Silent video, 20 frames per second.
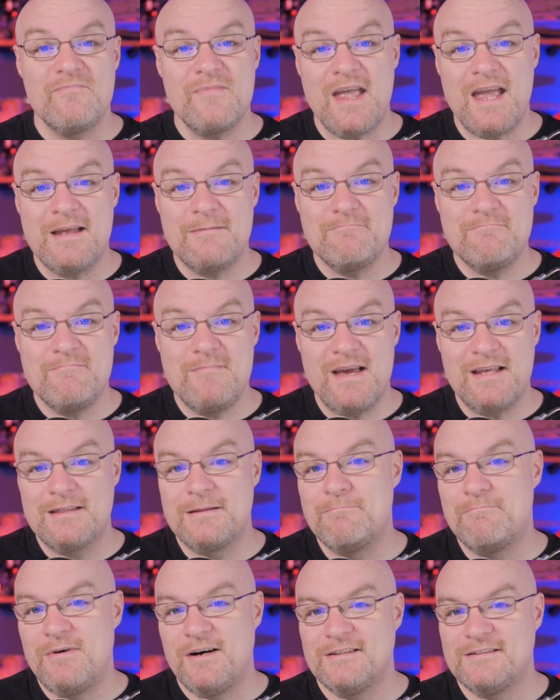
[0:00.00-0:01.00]
and make the
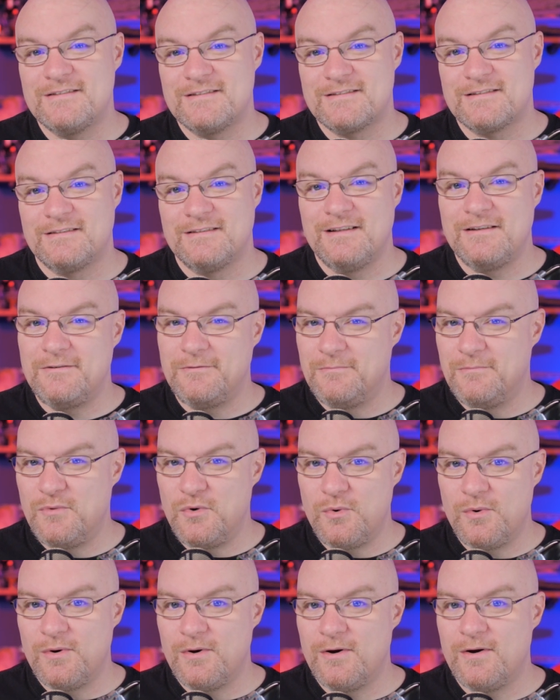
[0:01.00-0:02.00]
buttons a little
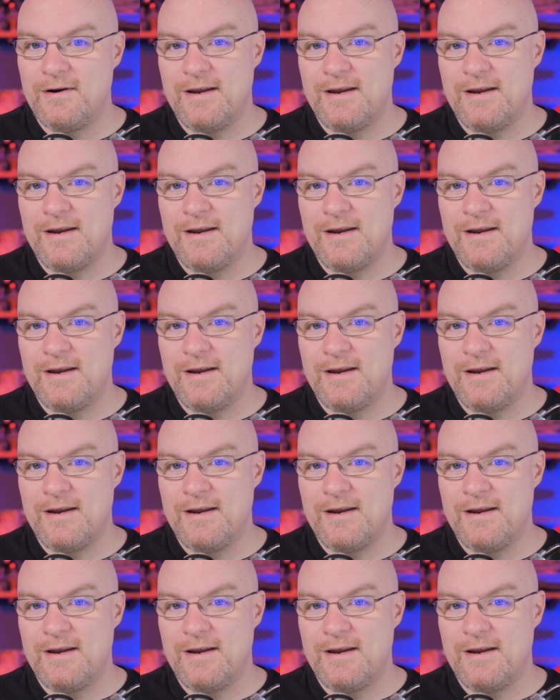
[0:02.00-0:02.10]
more